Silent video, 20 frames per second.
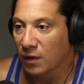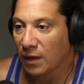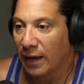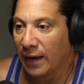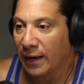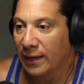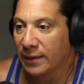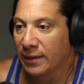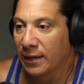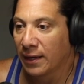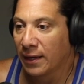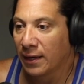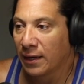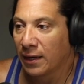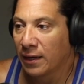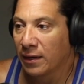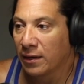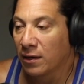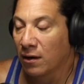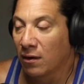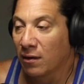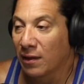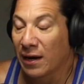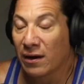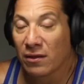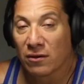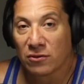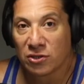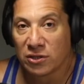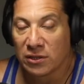And a
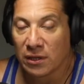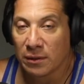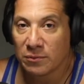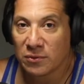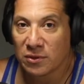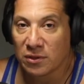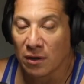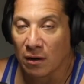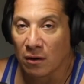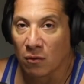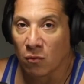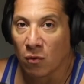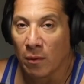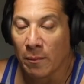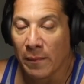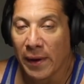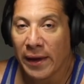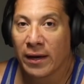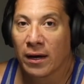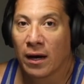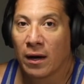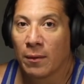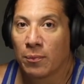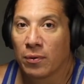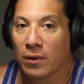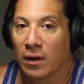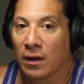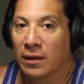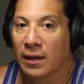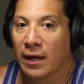lot of those gyms are what make
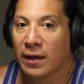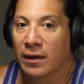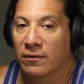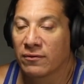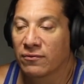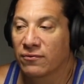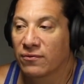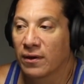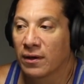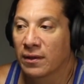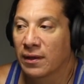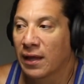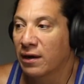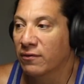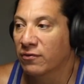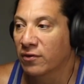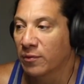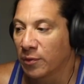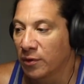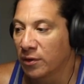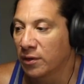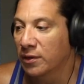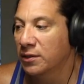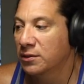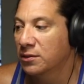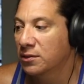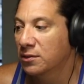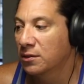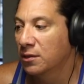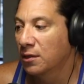up a lot of
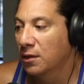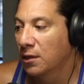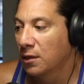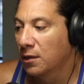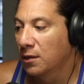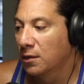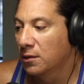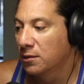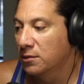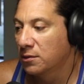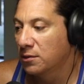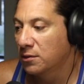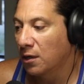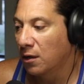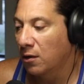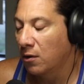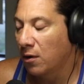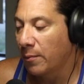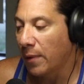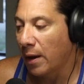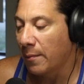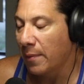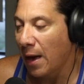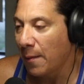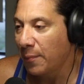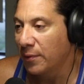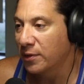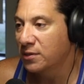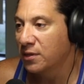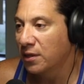communities. So I'm
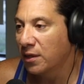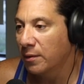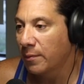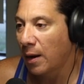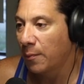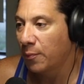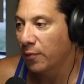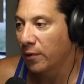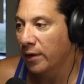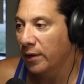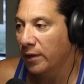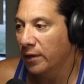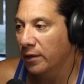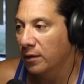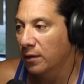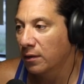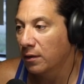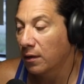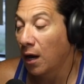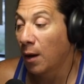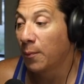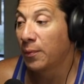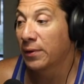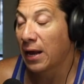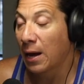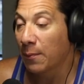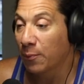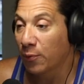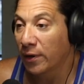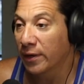happy to see them operating
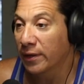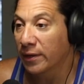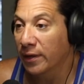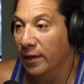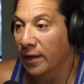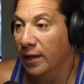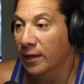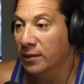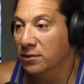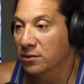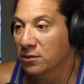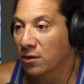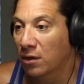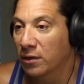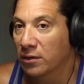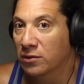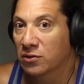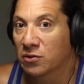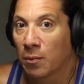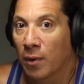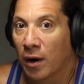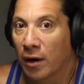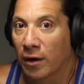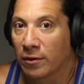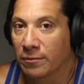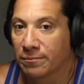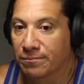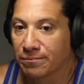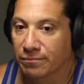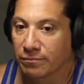again starting
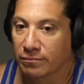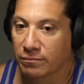tomorrow.